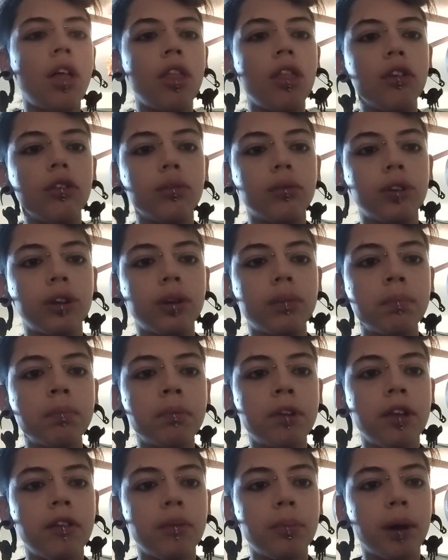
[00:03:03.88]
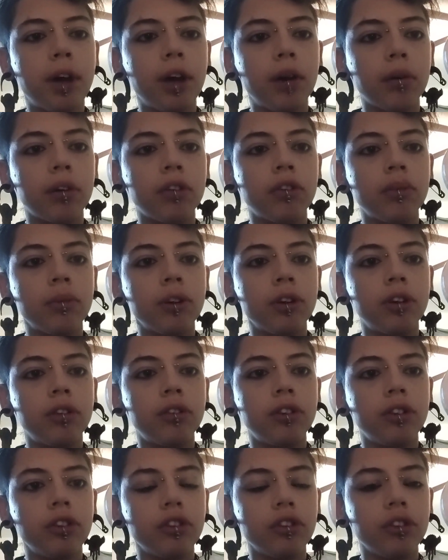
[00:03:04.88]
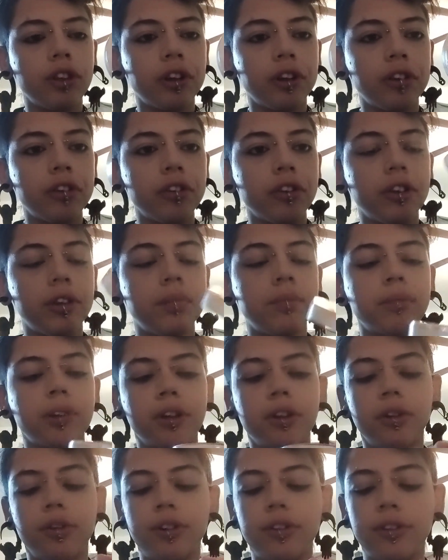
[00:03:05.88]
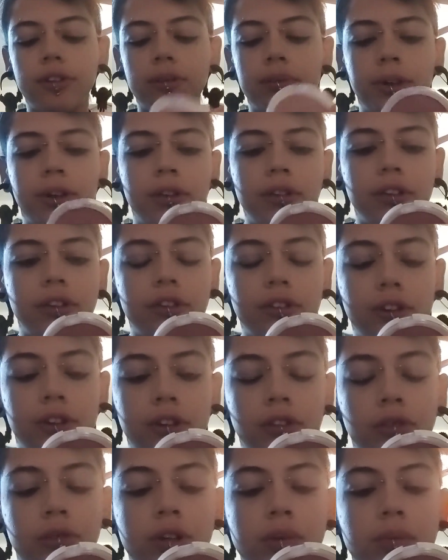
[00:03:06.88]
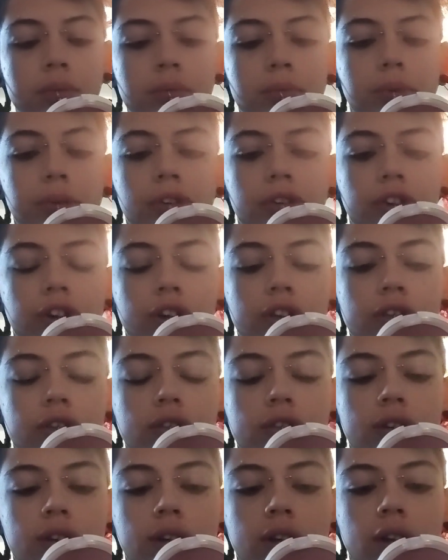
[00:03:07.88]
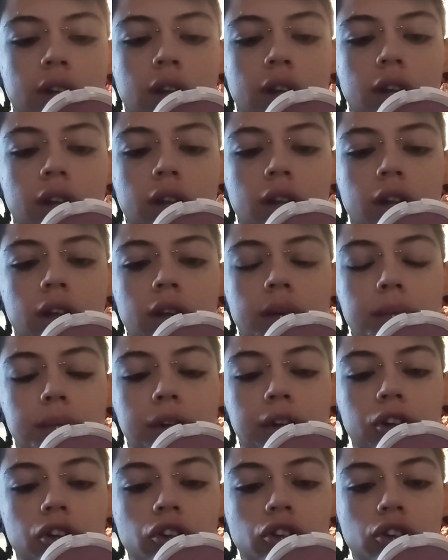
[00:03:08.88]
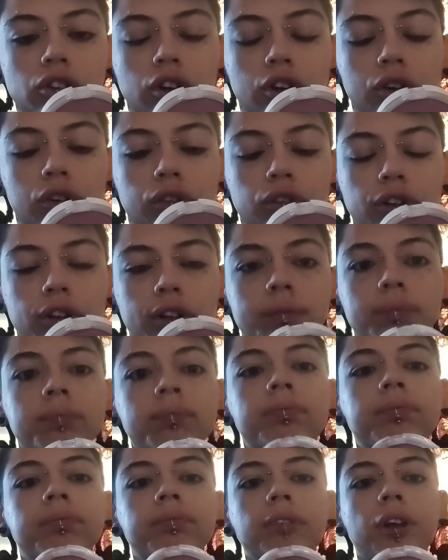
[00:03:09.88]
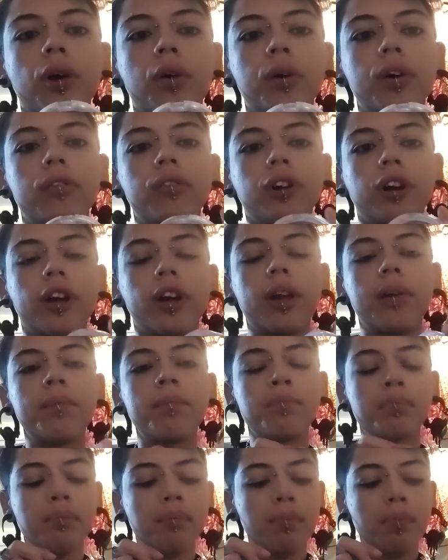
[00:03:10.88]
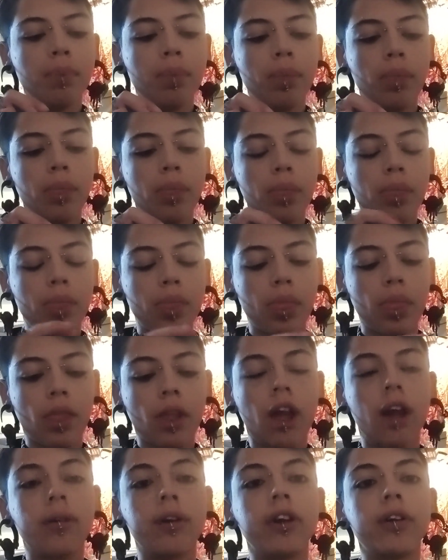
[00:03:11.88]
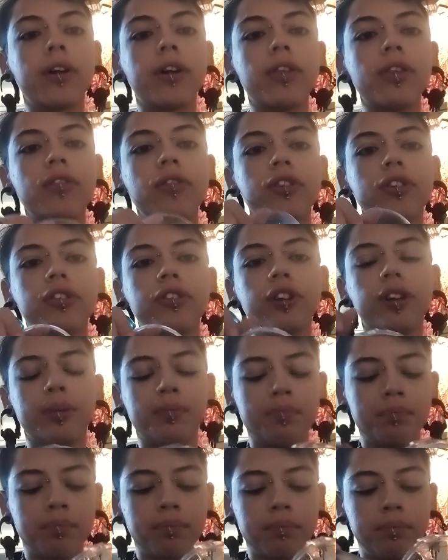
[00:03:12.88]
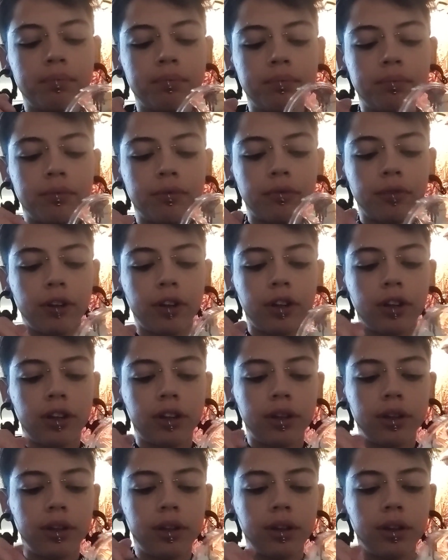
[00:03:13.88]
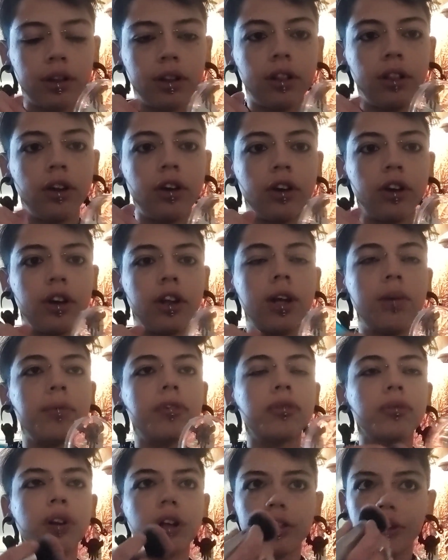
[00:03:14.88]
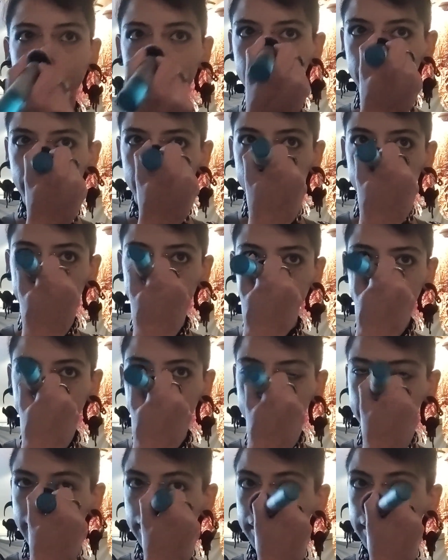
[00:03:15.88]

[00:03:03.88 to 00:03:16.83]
This one, it's backwards, but you see the letters. Yeah, I don't know what this means. It's a Sweet Stuff blush, Ofra, OFRA. I read it right the first time. We're gonna load it up because we're clowning around.